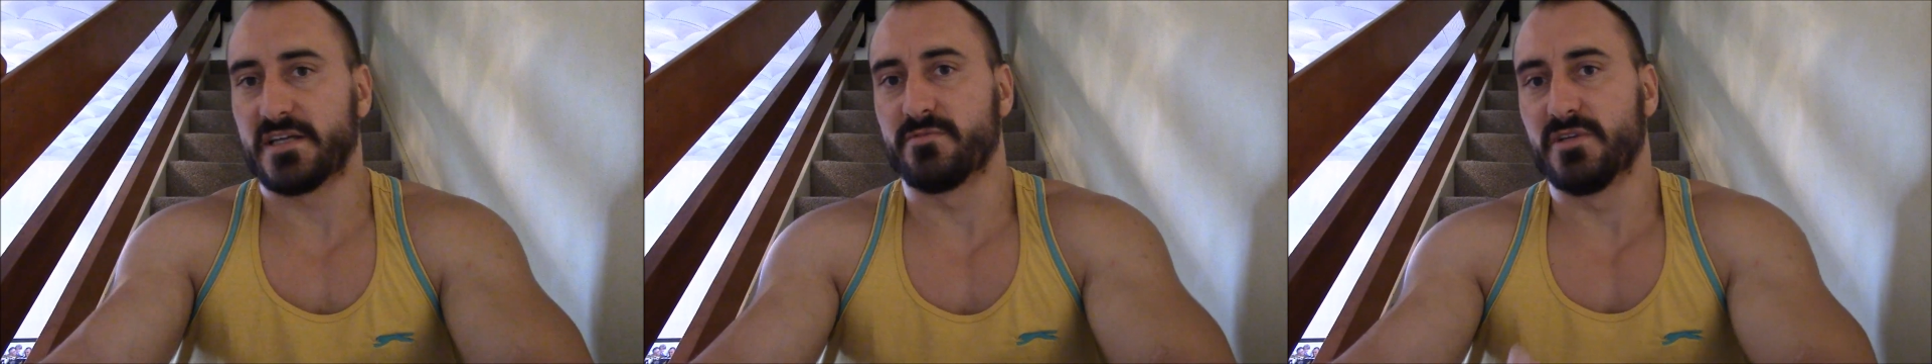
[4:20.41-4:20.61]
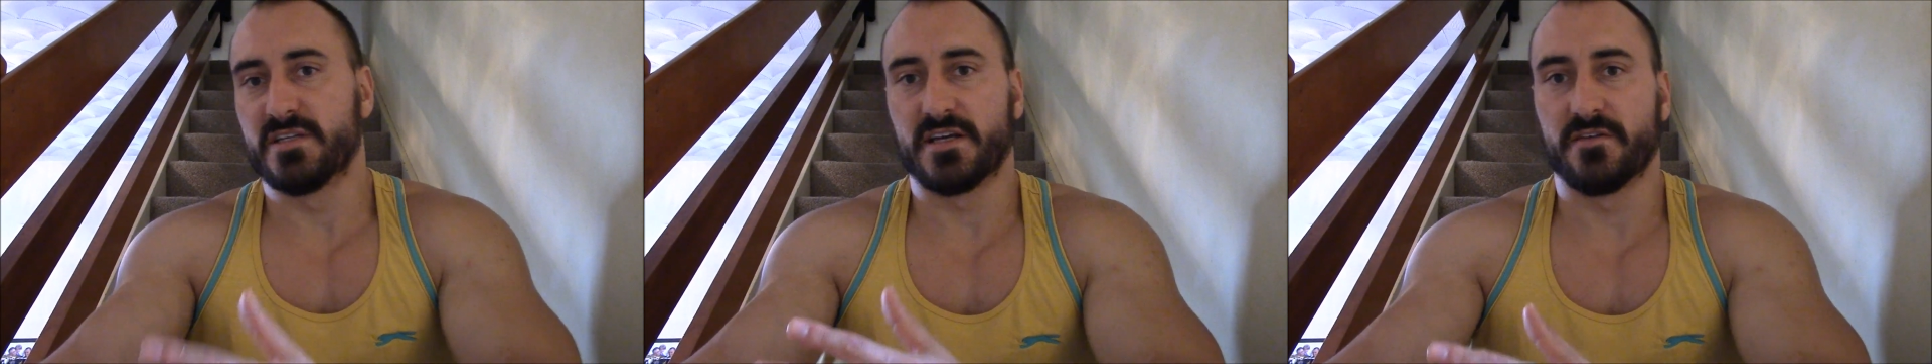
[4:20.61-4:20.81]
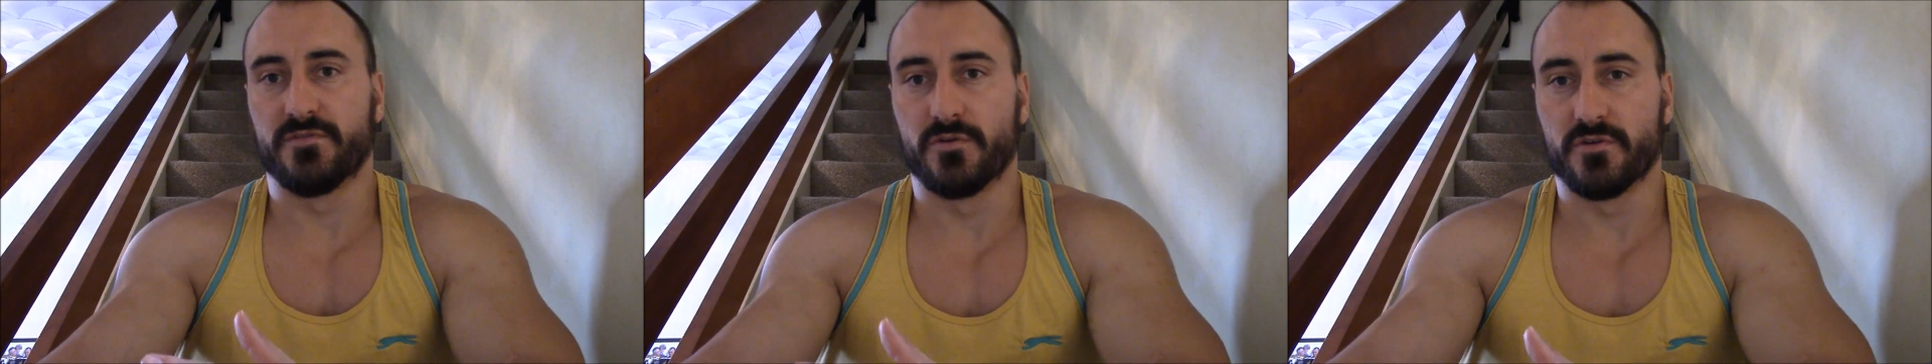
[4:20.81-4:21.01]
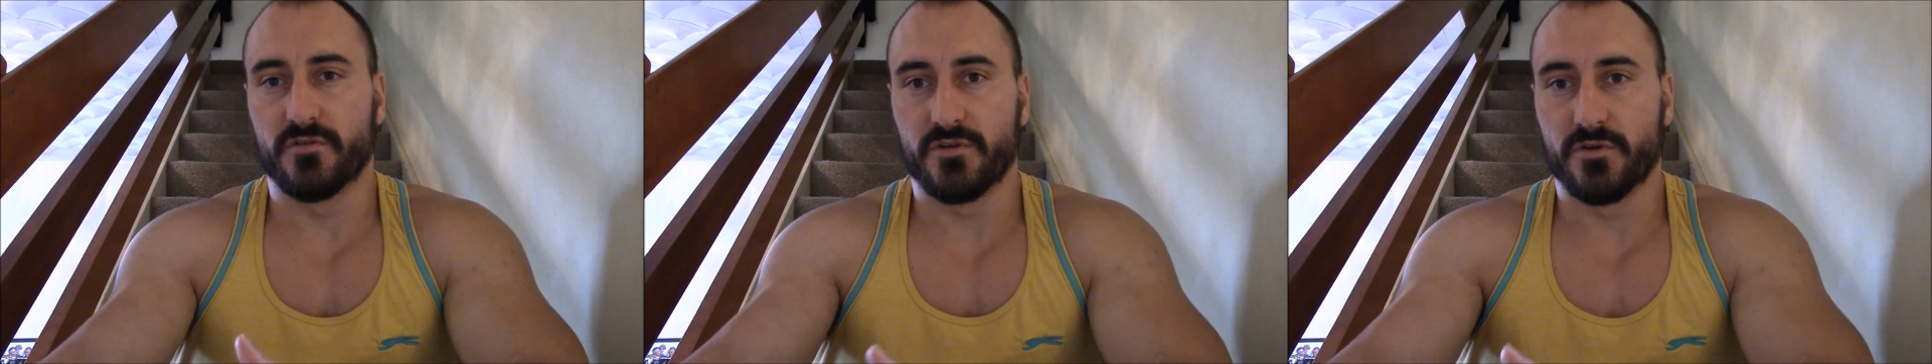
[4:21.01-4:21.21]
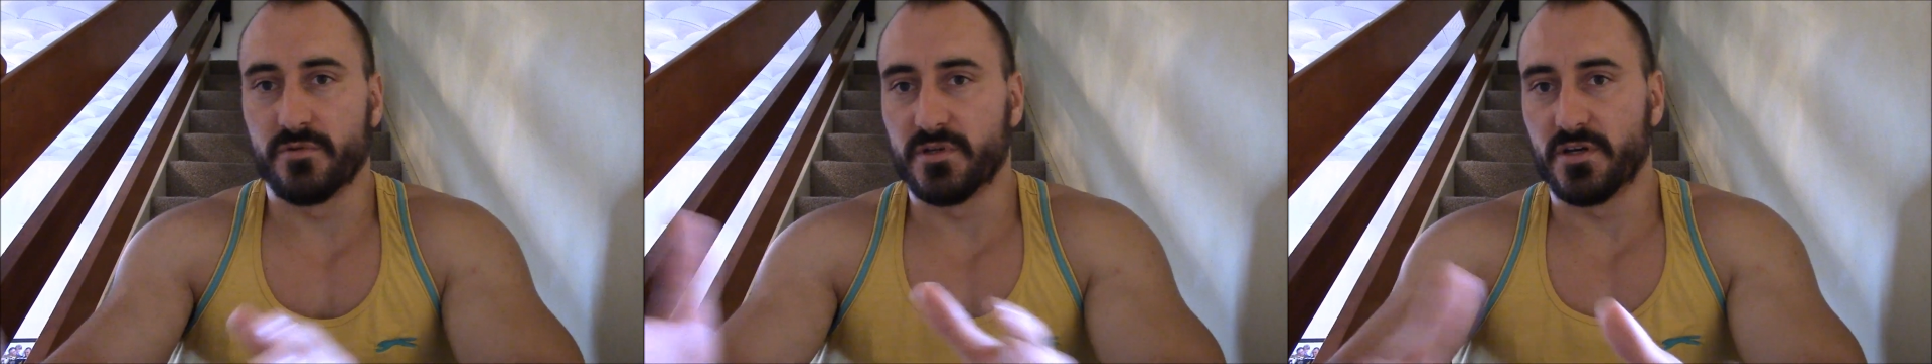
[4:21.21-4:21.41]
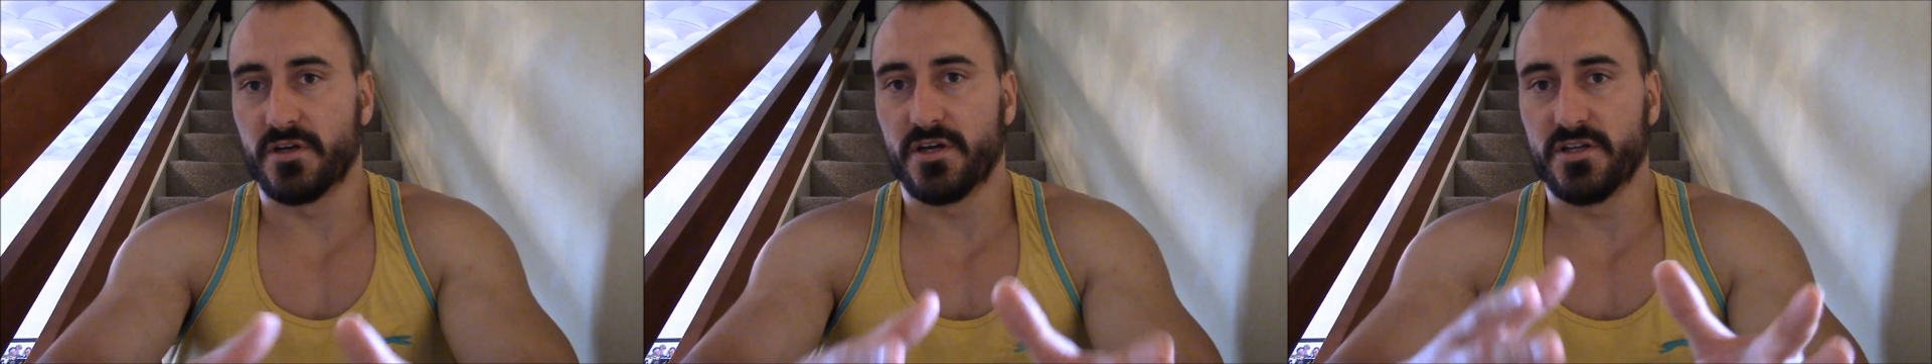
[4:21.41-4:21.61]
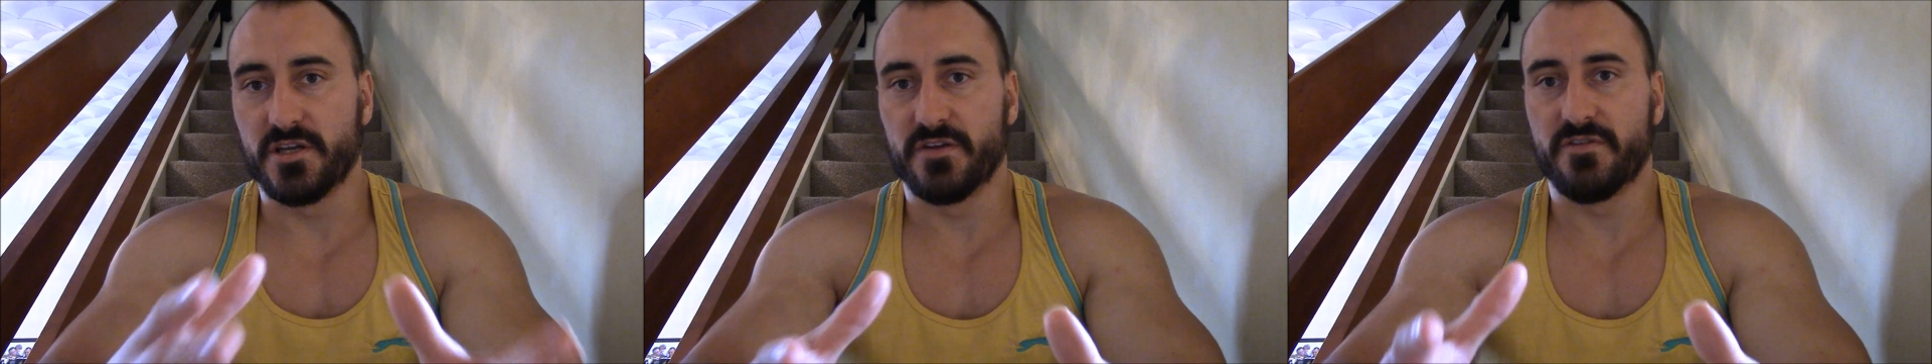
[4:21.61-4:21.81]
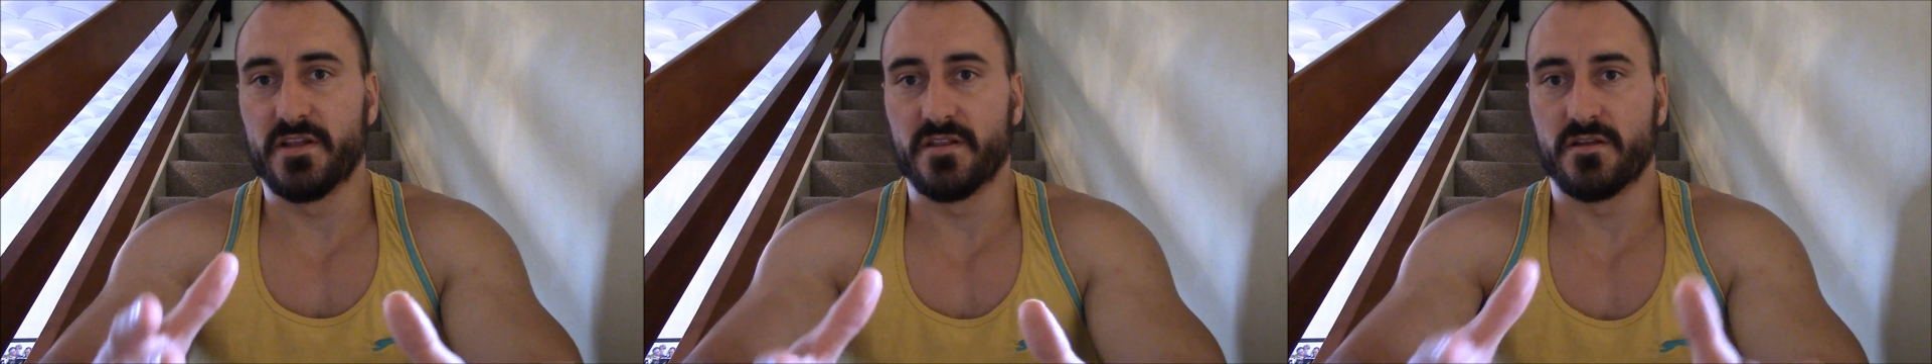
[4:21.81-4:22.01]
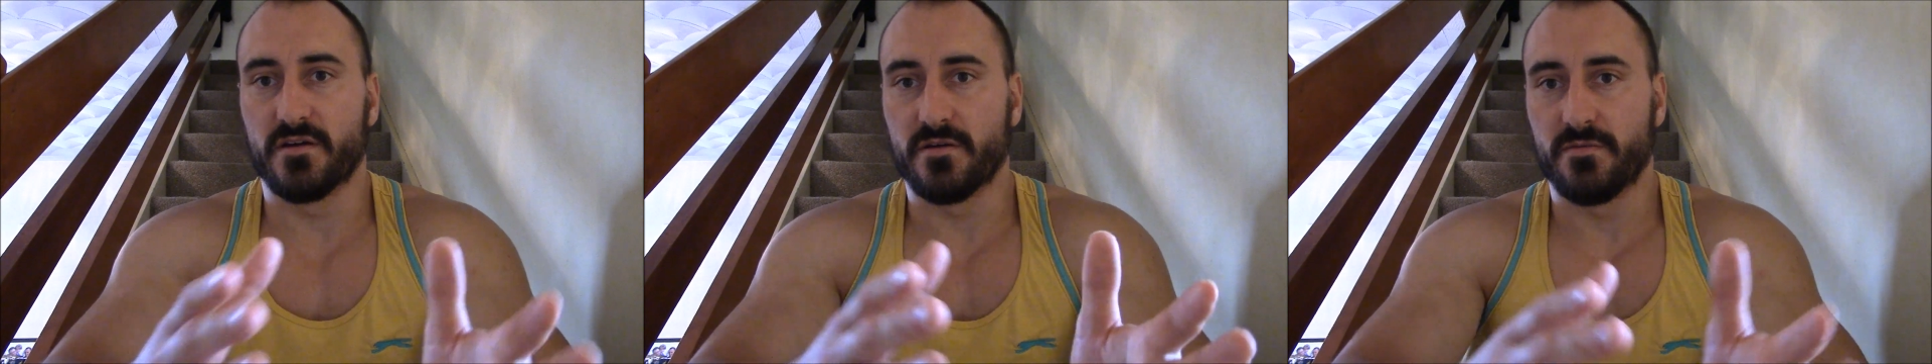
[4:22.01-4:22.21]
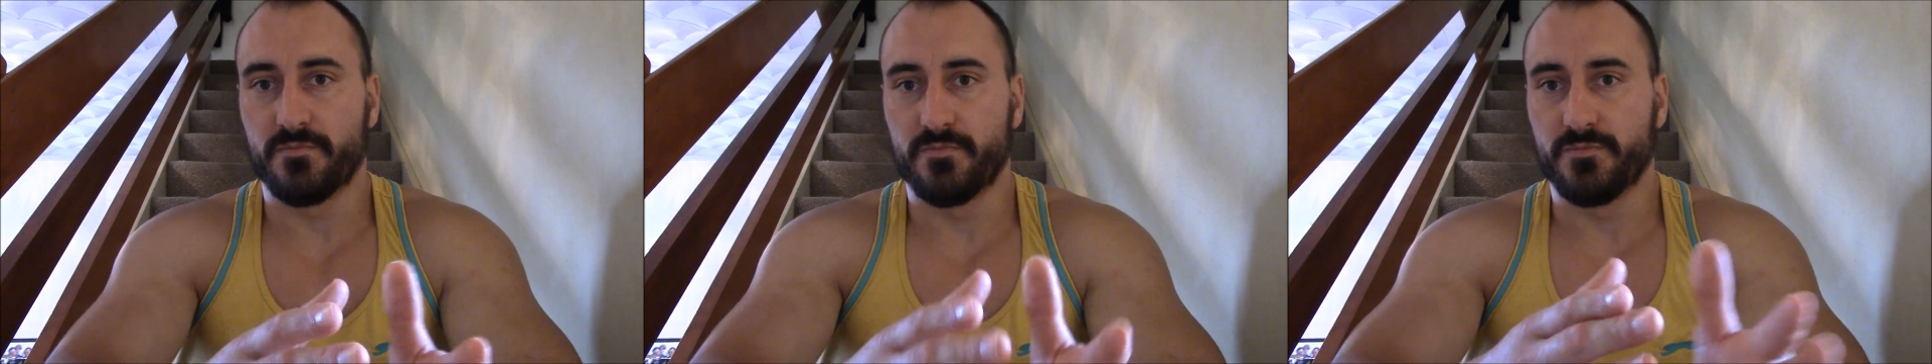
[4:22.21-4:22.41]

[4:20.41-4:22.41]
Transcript: somebody to take a photo of you and you're in the